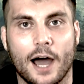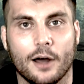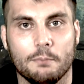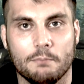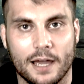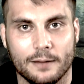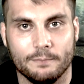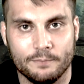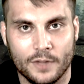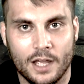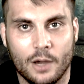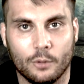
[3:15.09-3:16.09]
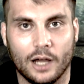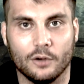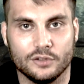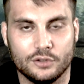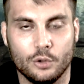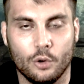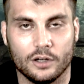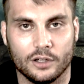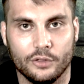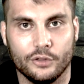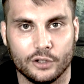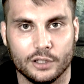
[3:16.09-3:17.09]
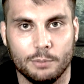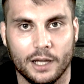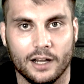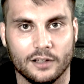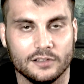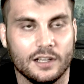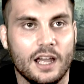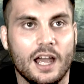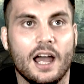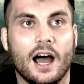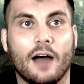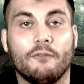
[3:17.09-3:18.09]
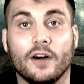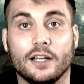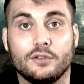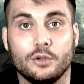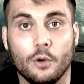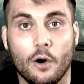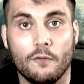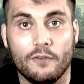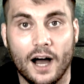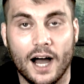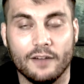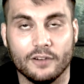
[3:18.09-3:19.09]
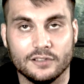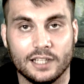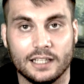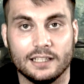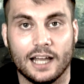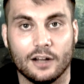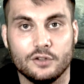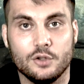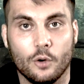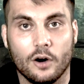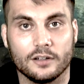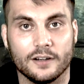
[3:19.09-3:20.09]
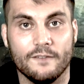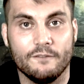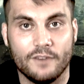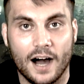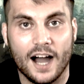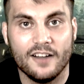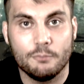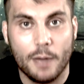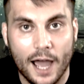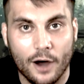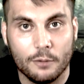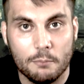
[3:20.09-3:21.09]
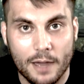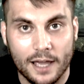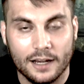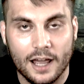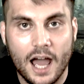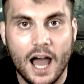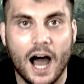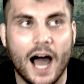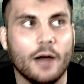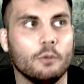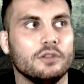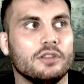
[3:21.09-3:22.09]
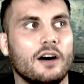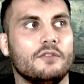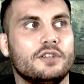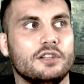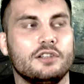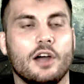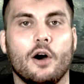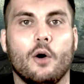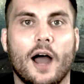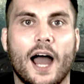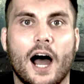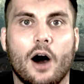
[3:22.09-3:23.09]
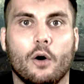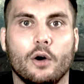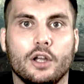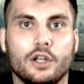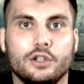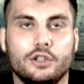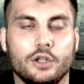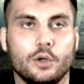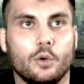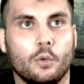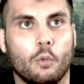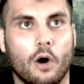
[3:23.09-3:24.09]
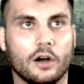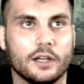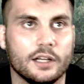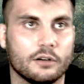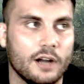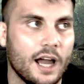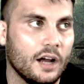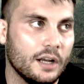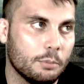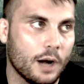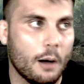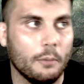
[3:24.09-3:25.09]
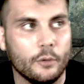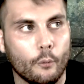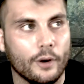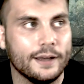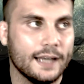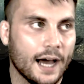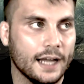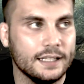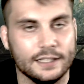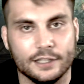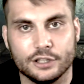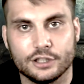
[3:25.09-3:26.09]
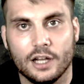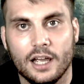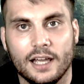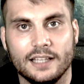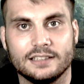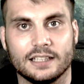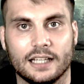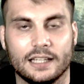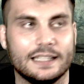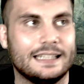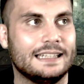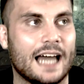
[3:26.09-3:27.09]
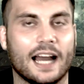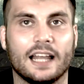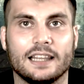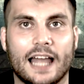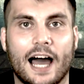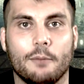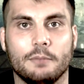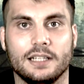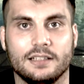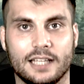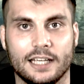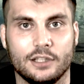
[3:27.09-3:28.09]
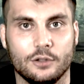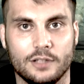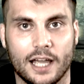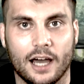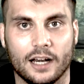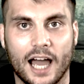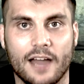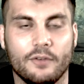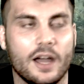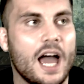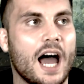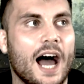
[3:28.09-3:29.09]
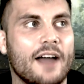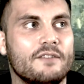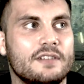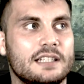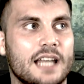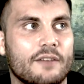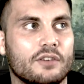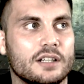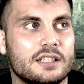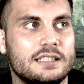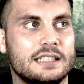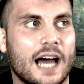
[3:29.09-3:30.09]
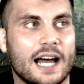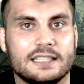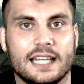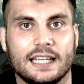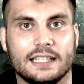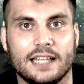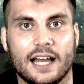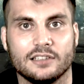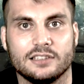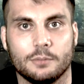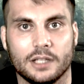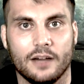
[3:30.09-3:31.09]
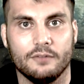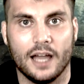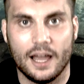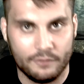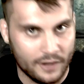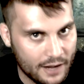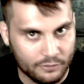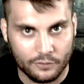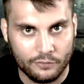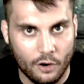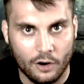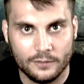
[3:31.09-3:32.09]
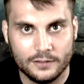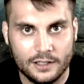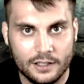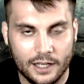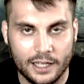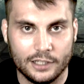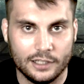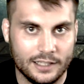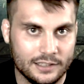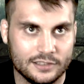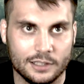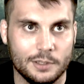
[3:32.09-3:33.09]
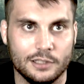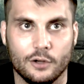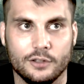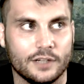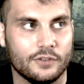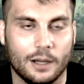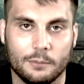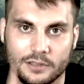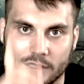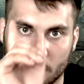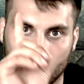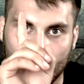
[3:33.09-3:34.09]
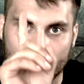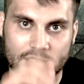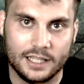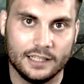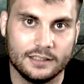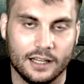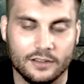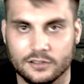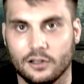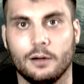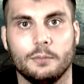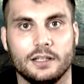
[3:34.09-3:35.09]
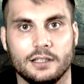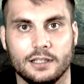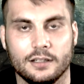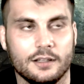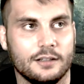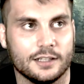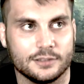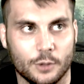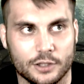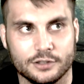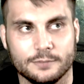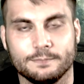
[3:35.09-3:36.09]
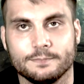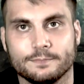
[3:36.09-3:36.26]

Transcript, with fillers: pound men when I was 230 pounds. I fight 205, I was taking down 205 pound men. I would love to know how you walking around at probably 190-ish is gonna not allow me to take you down. I've I've never not taken down somebody I've have ever fought and it's going to be no different. I'm going to need one takedown. That's all I'm going to need. Next question.